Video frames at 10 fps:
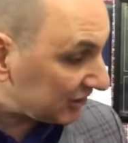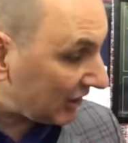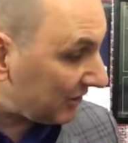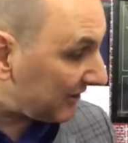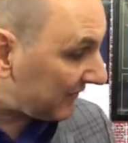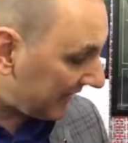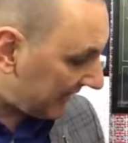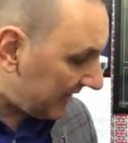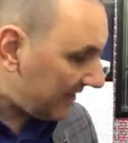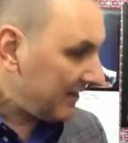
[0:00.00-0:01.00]
show you
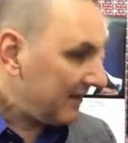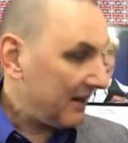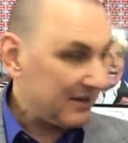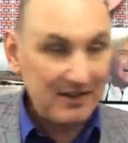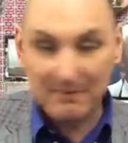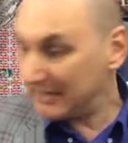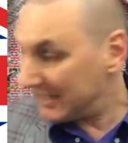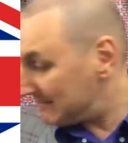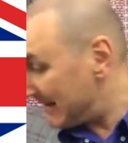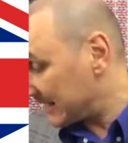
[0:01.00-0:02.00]
there and something
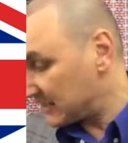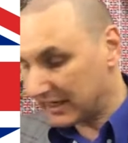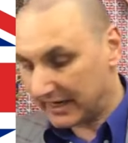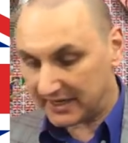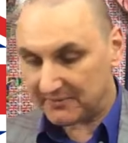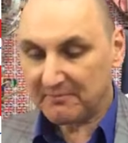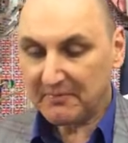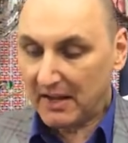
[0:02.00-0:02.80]
in the magazine.